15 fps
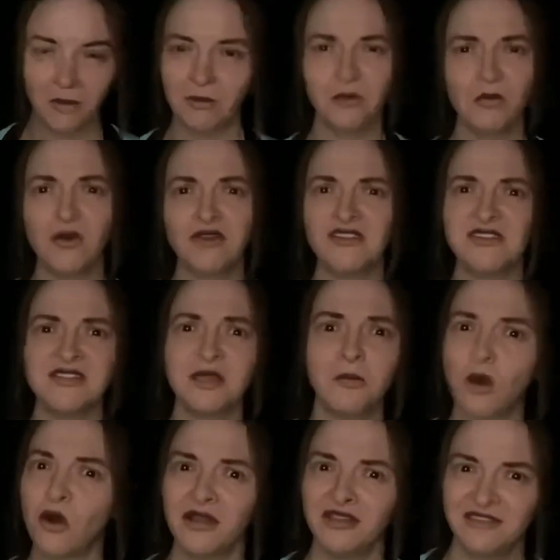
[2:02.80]
But what is the
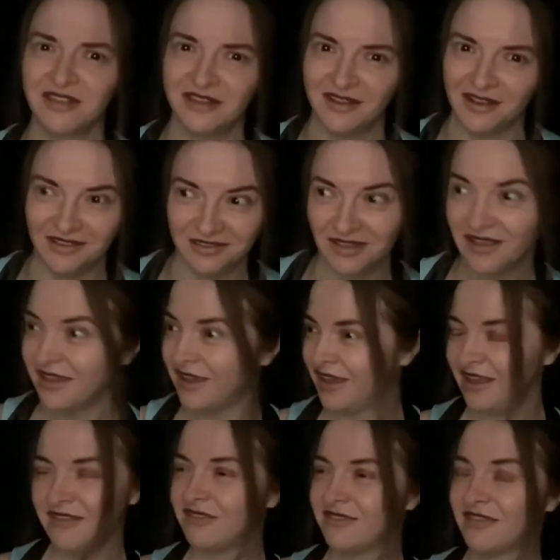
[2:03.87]
point in this?
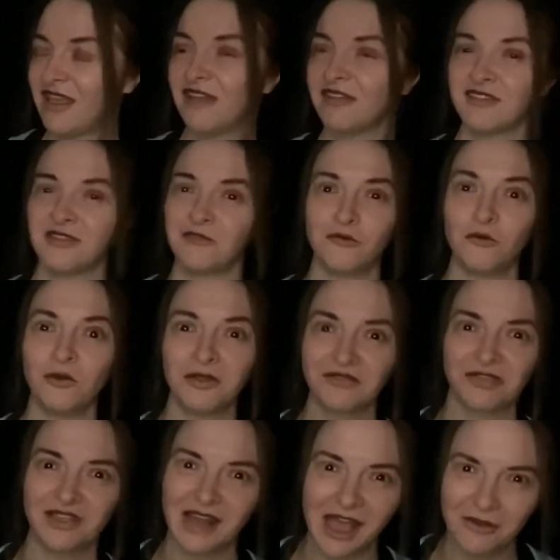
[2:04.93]
It cuts off all of
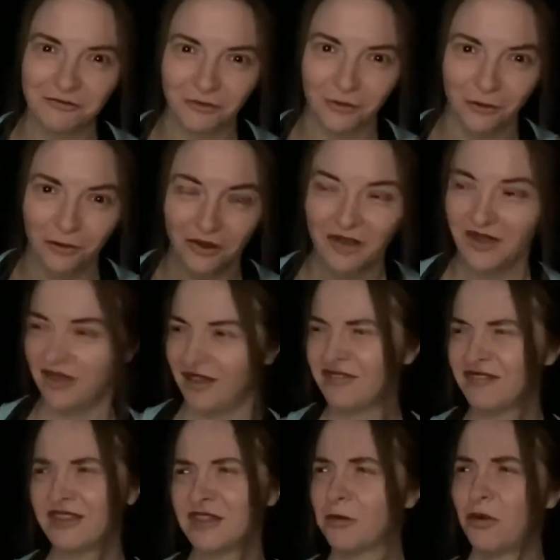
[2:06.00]
the level.
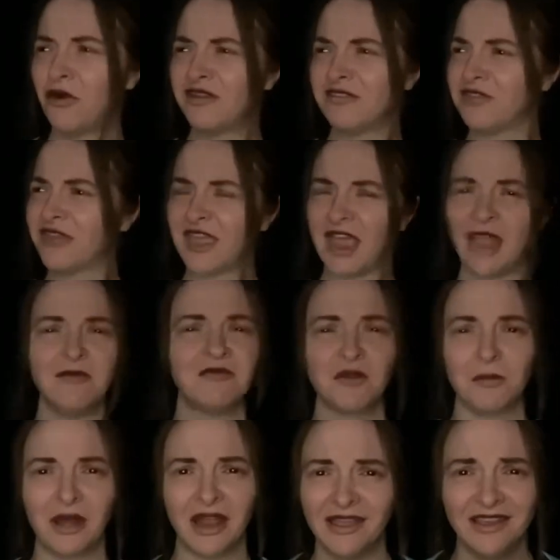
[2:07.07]
Isn't the point of the game to
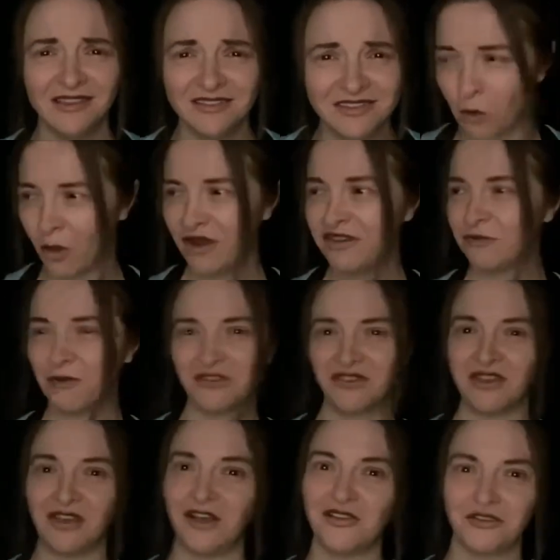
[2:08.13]
play it? Why do you want to
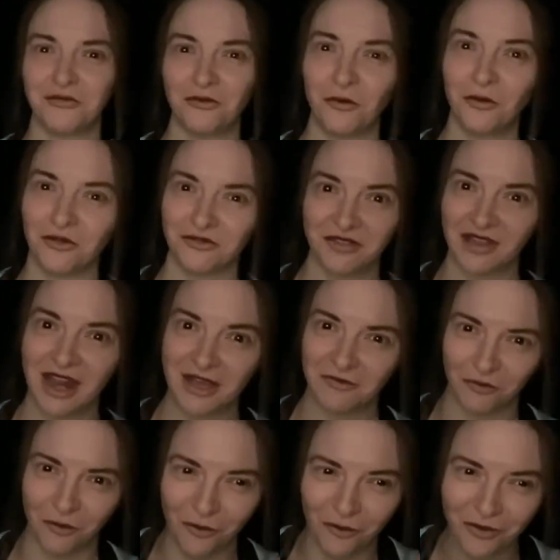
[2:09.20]
cut off all of the
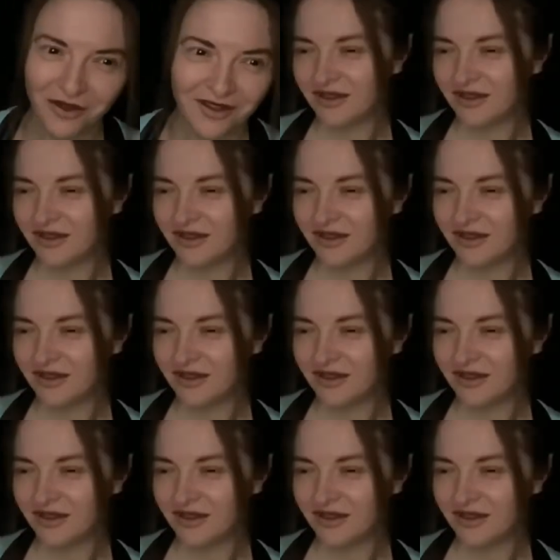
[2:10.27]
level?